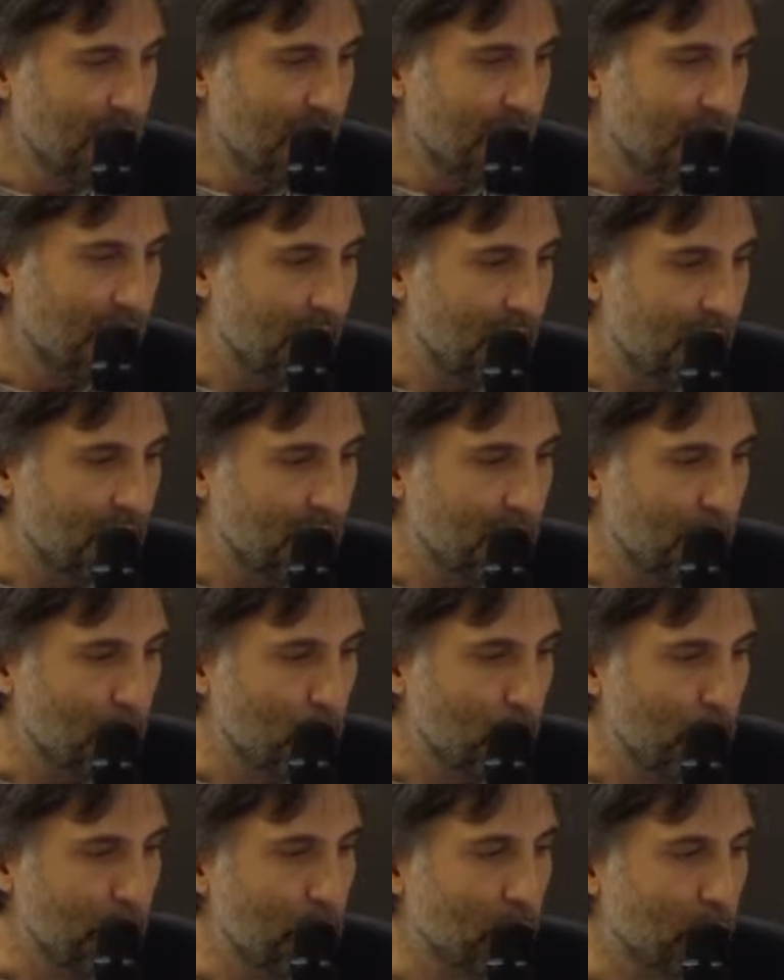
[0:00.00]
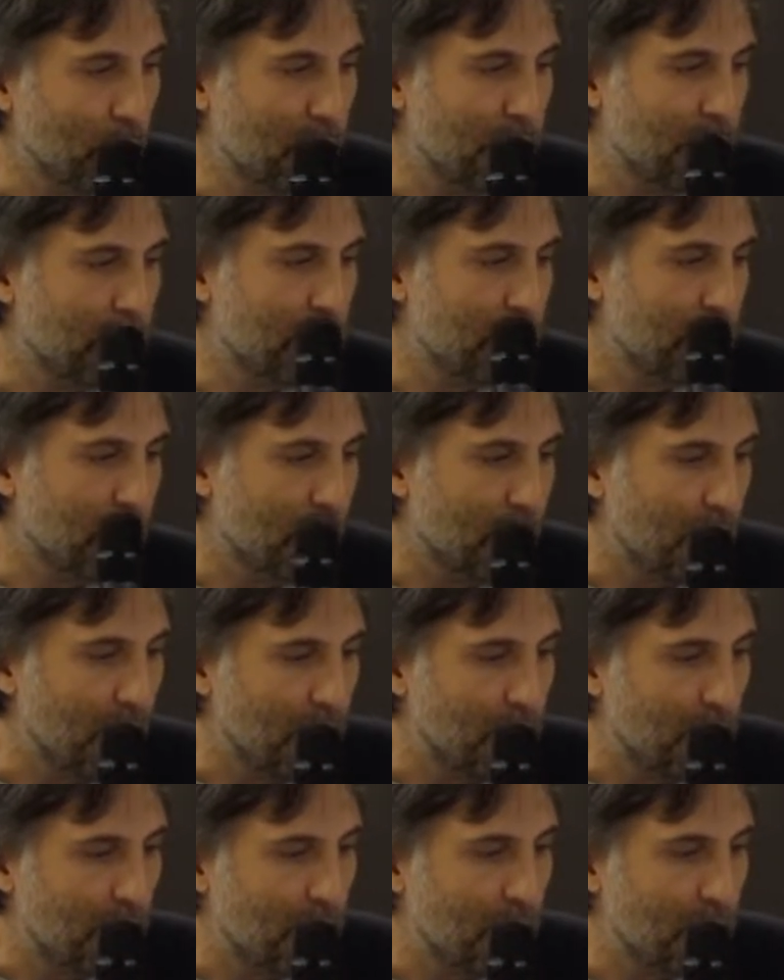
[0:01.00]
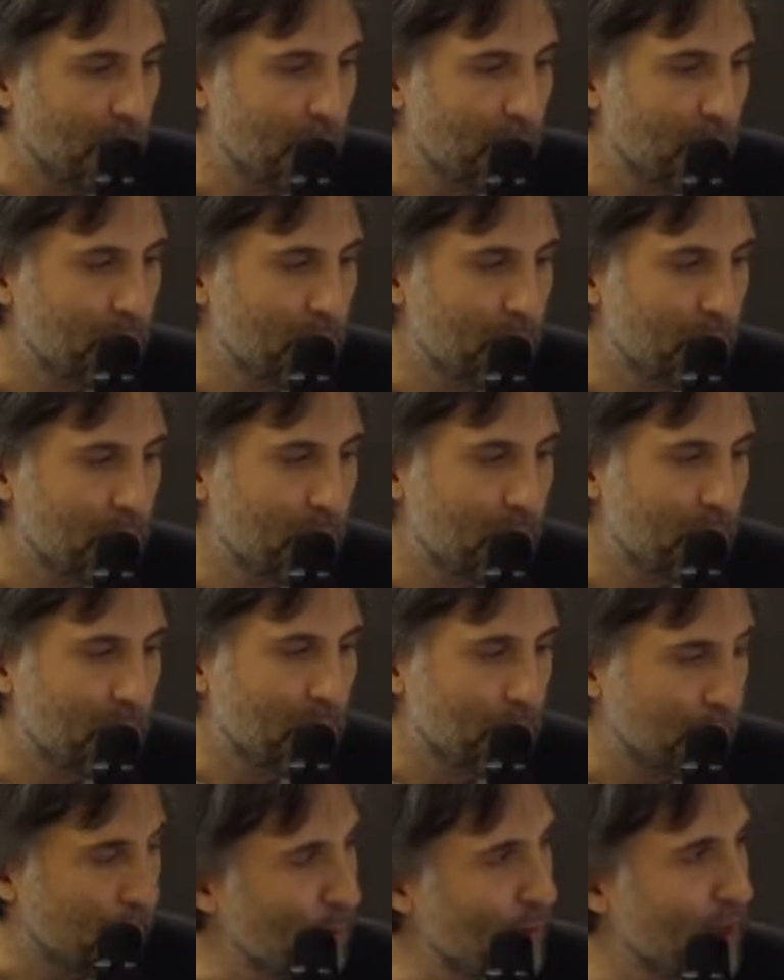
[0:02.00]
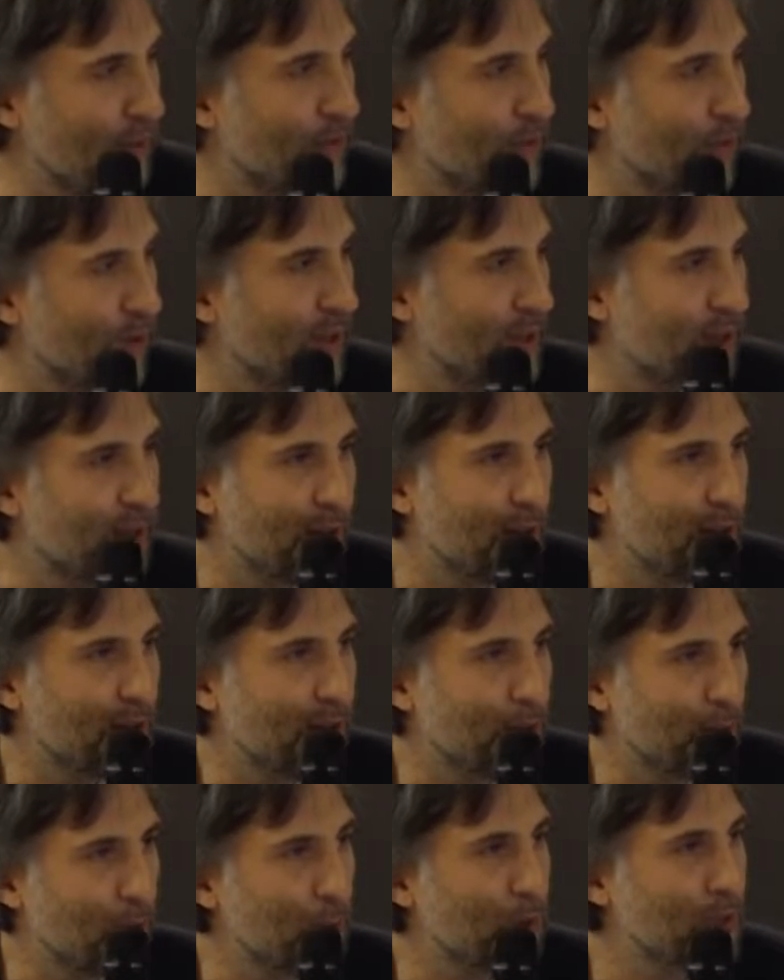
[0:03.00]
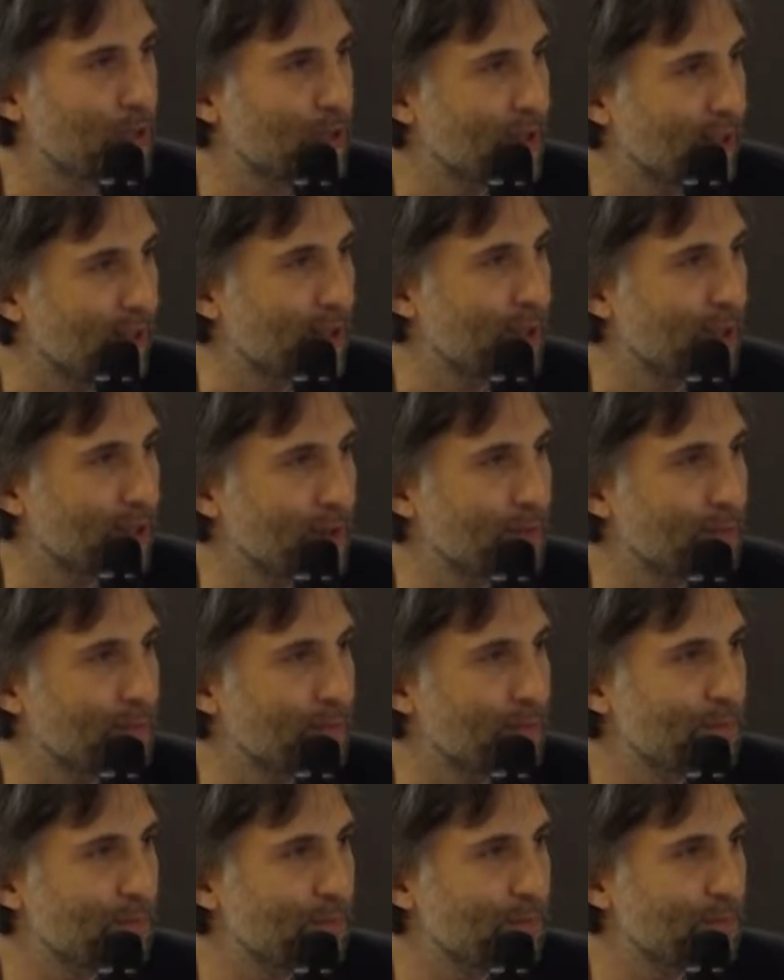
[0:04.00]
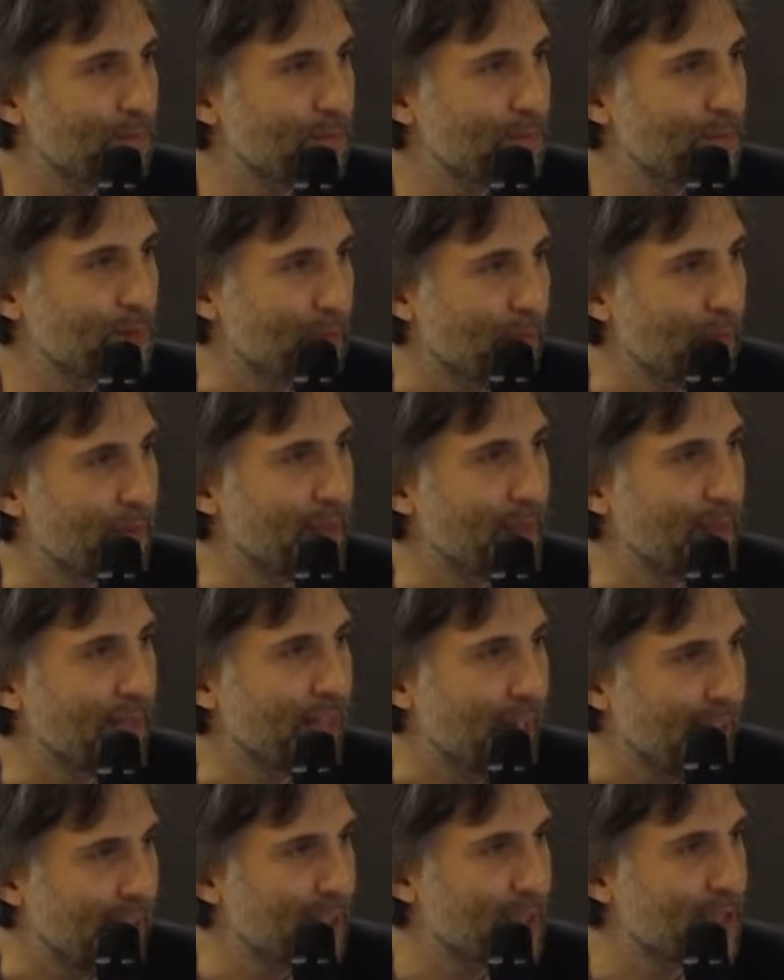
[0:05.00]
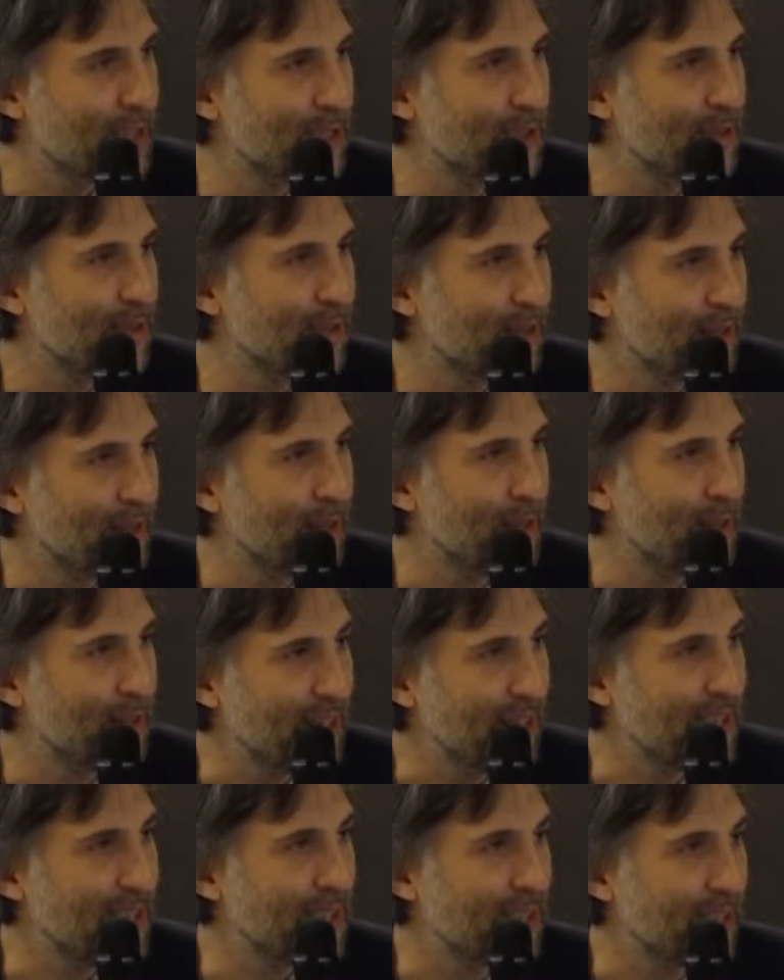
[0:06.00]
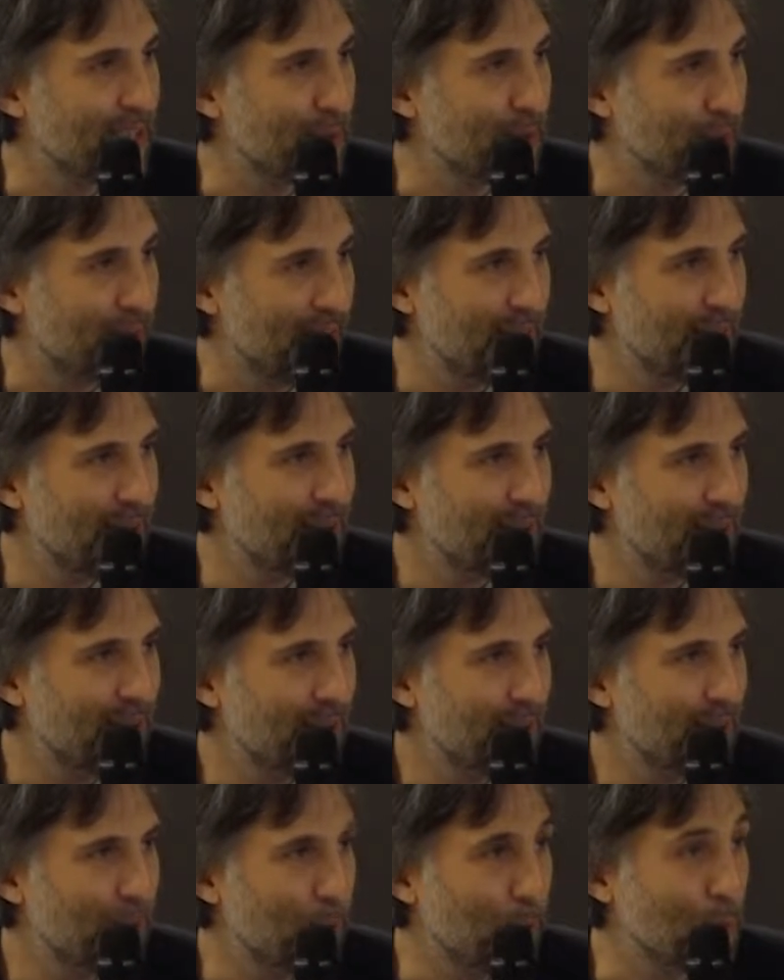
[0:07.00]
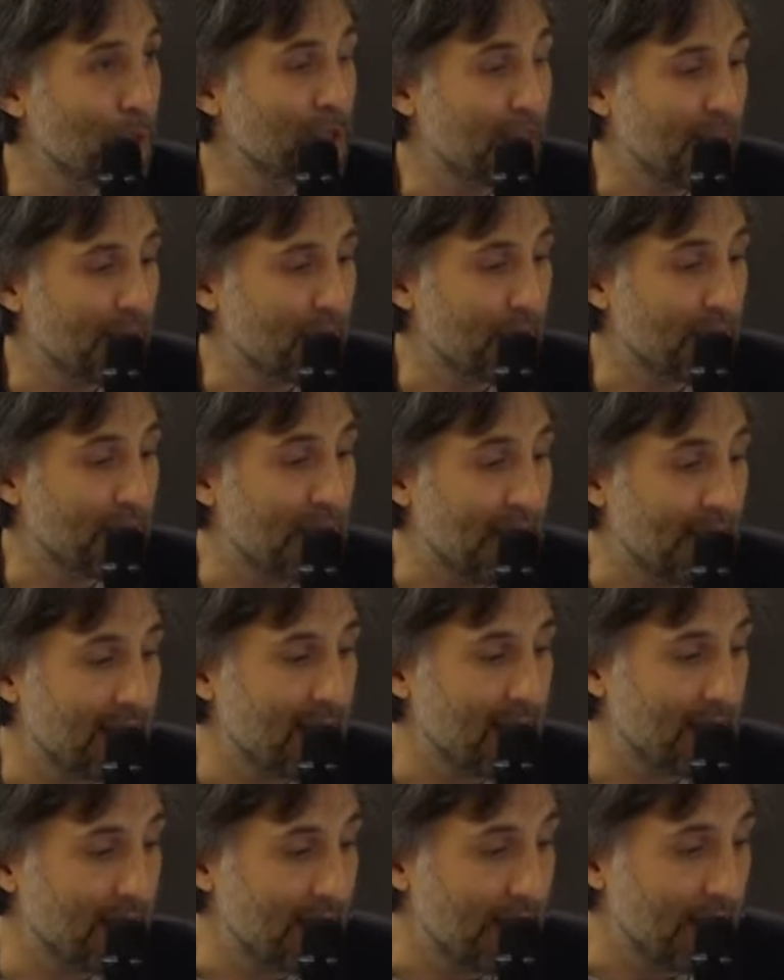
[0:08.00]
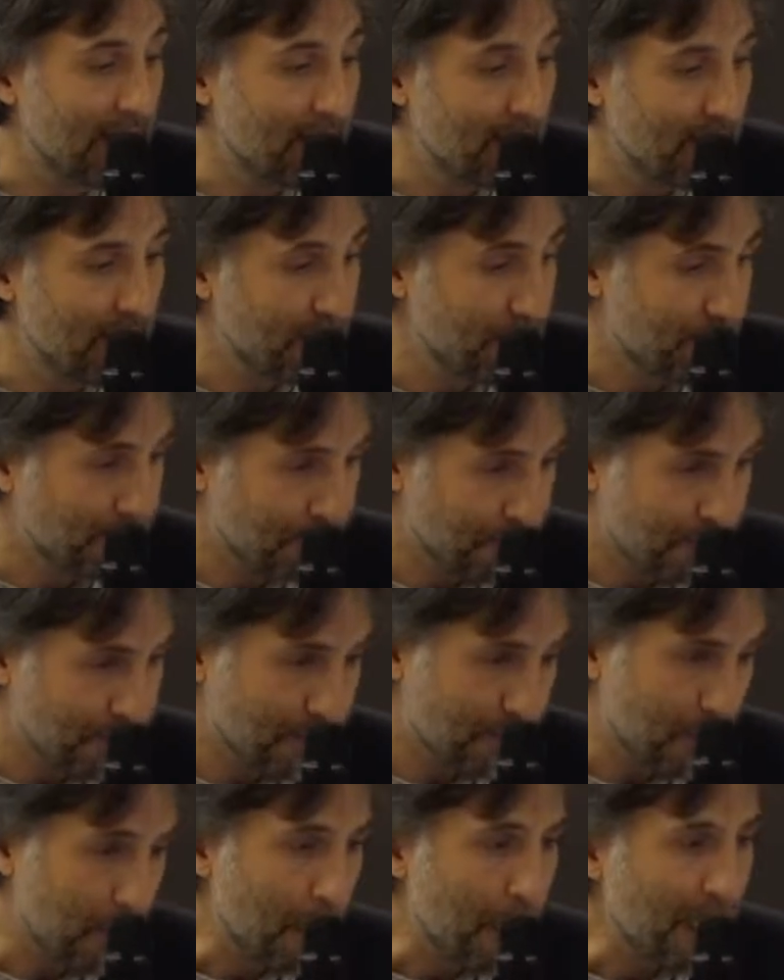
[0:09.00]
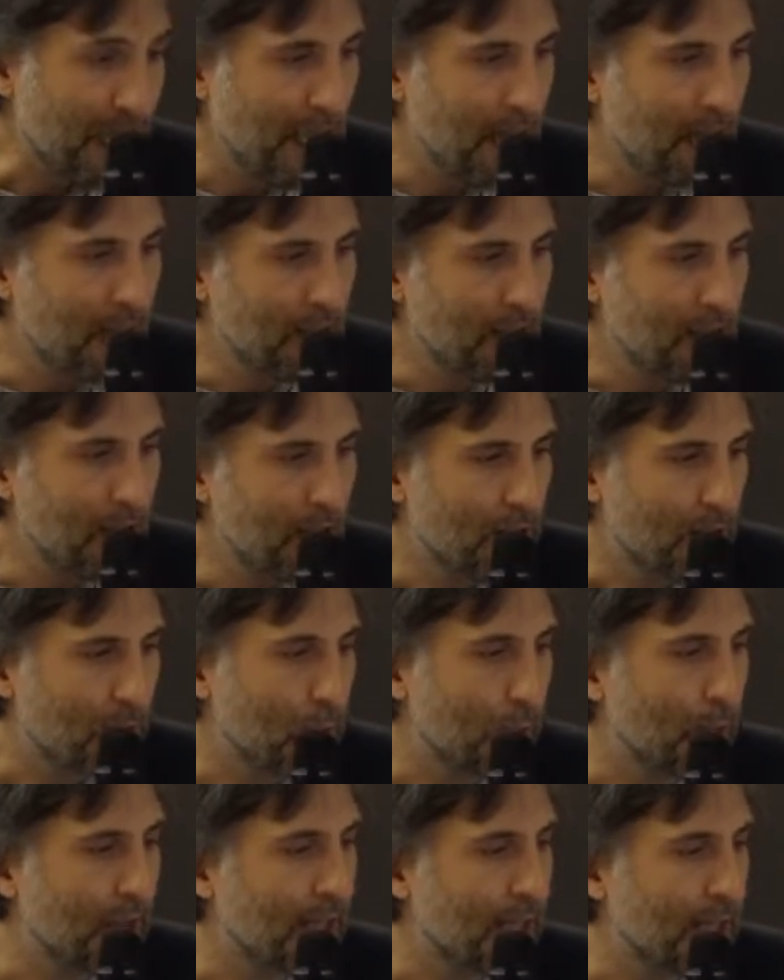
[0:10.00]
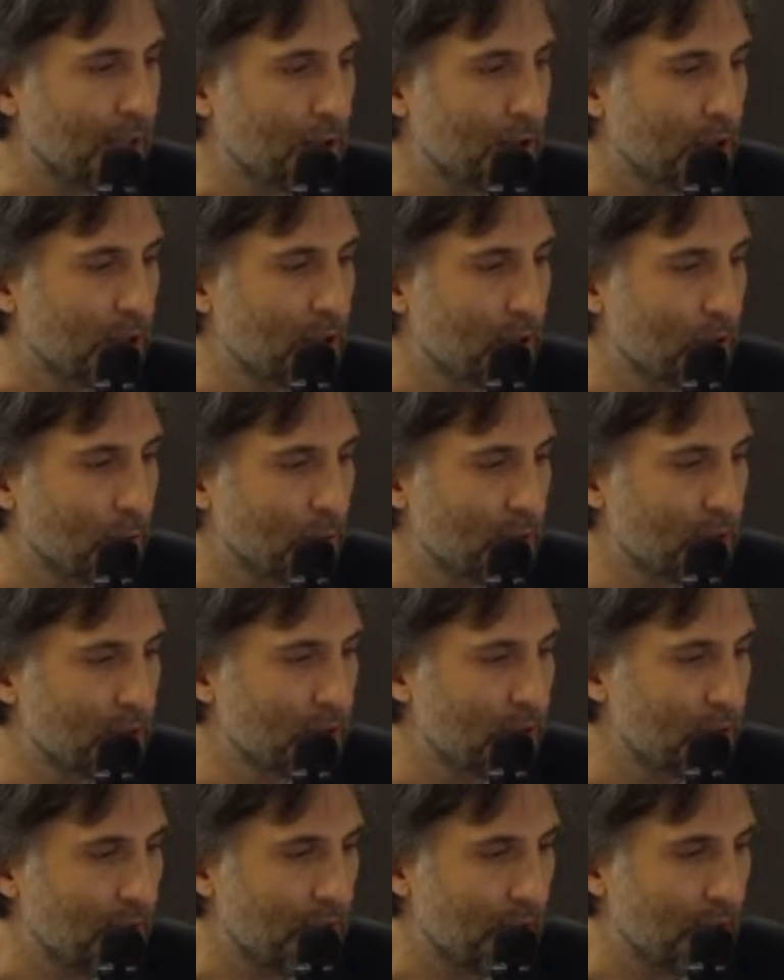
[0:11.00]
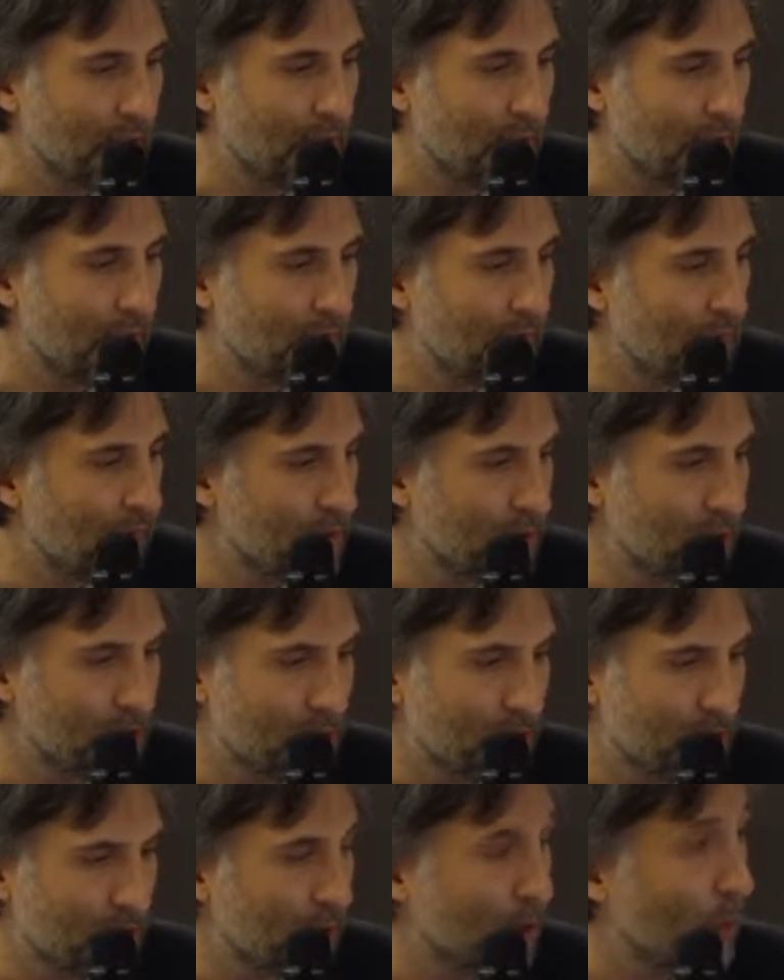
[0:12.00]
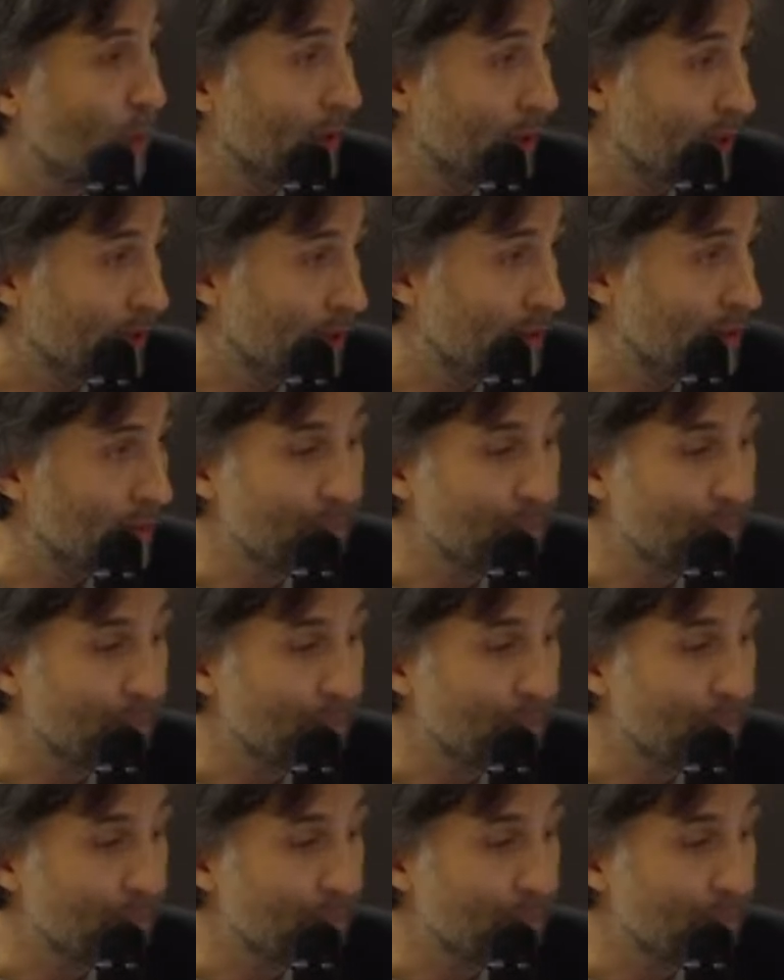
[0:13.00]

that you will notice. It's beautiful. It looks like something else than an insect, right? It looks like a dead leaf. Cricket just looks like a cricket.